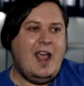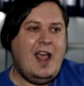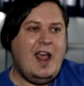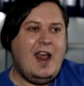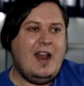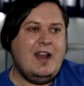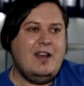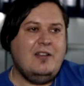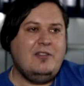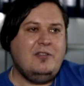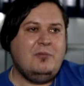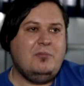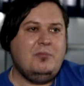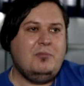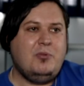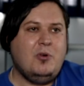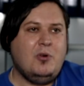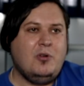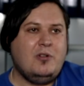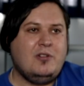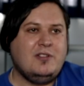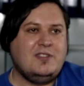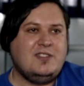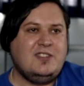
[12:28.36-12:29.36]
and
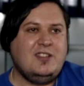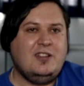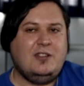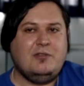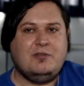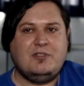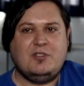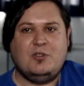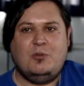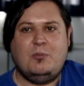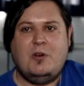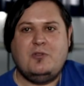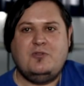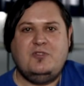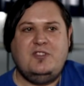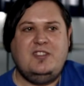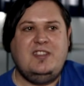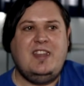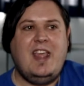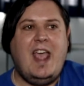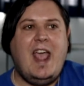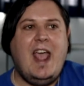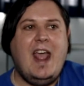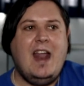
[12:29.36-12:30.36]
poor Godzilla is
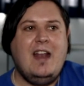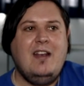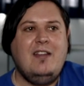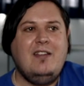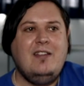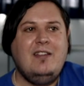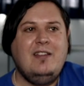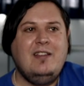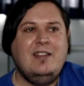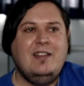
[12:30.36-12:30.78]
almost dead.